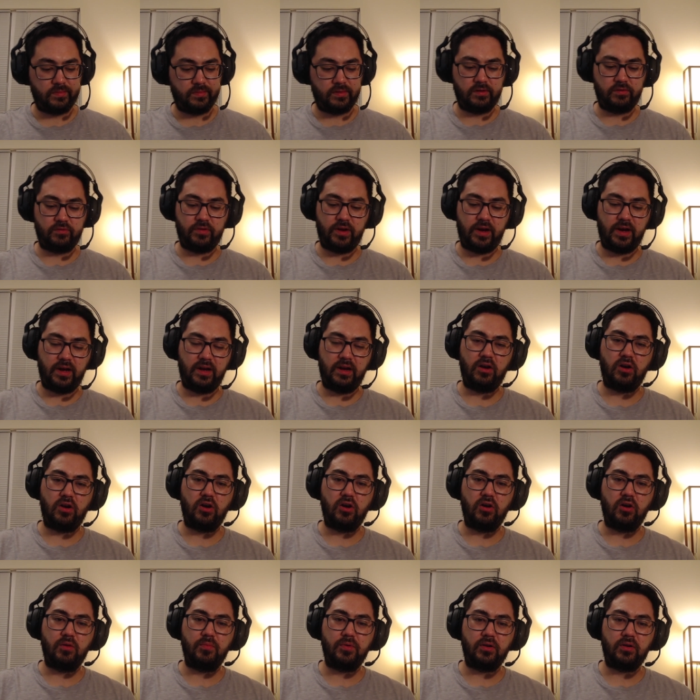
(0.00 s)
great
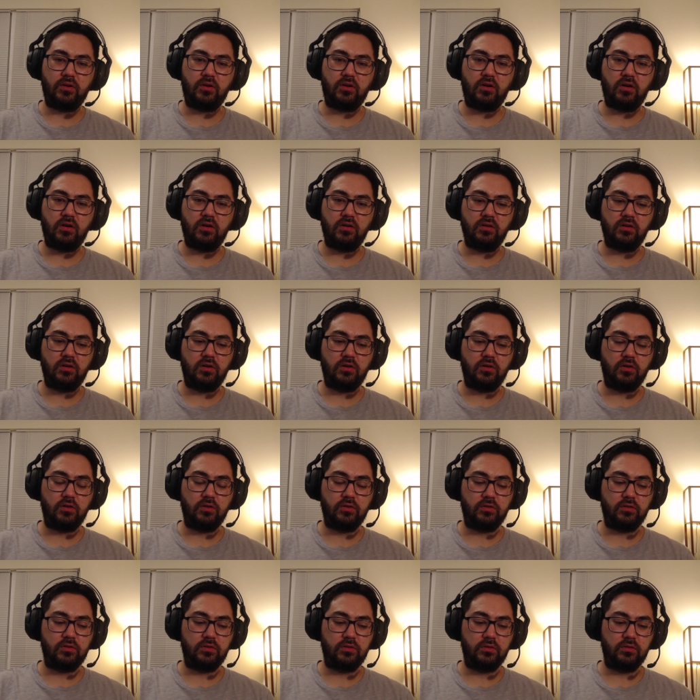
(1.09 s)
Herbert cards, I
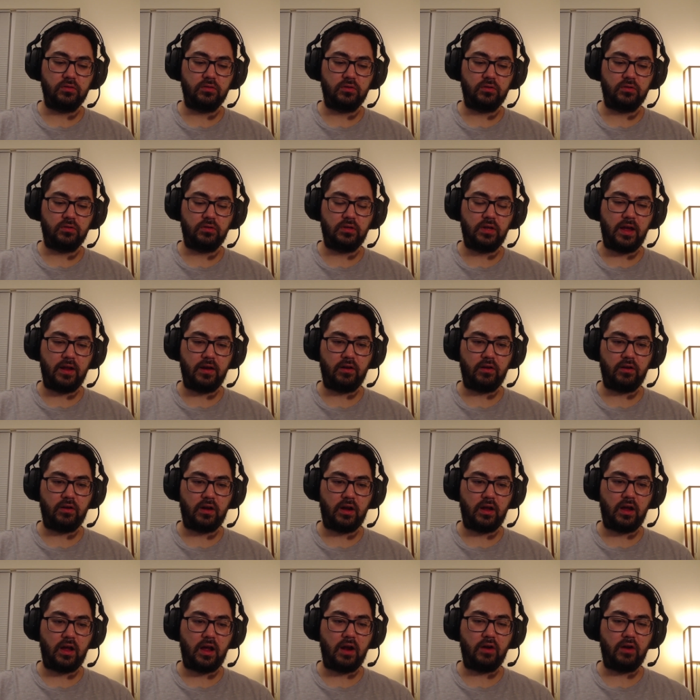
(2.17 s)
don't
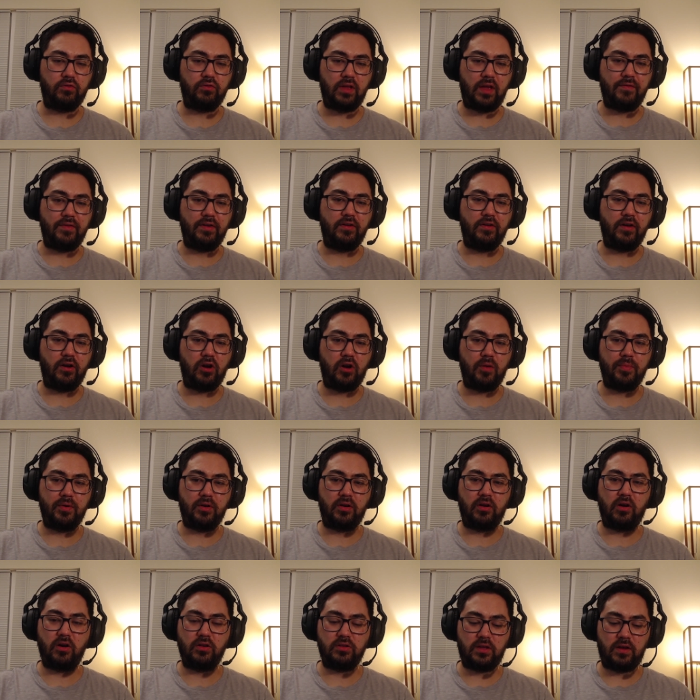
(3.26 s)
really have any great Herbert
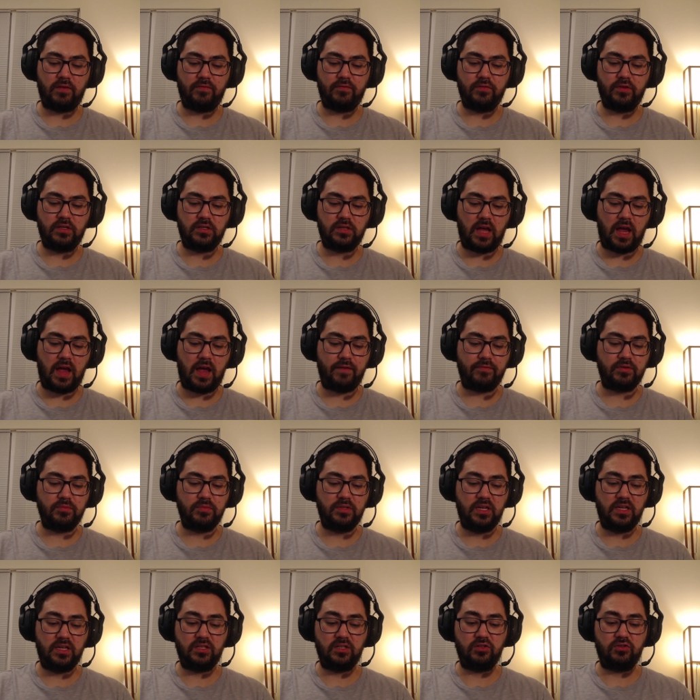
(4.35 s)
cards. I have some
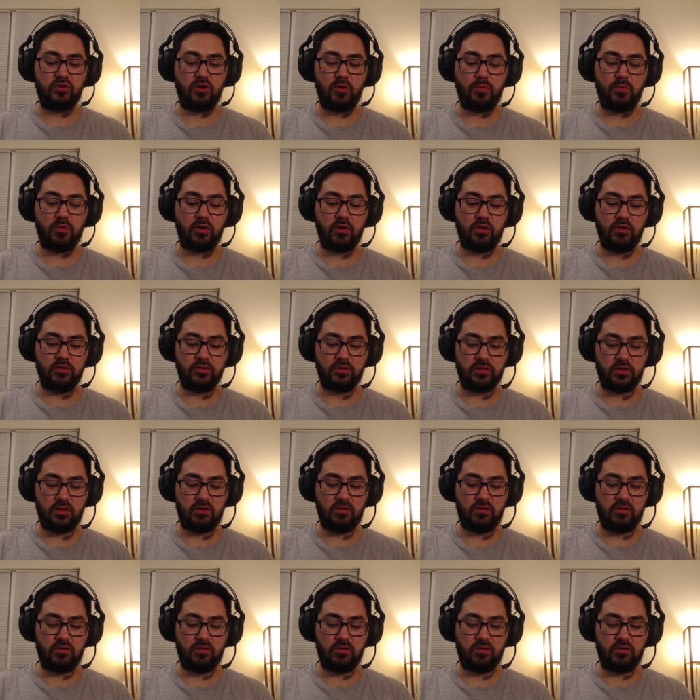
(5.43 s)
decent Joe Burrows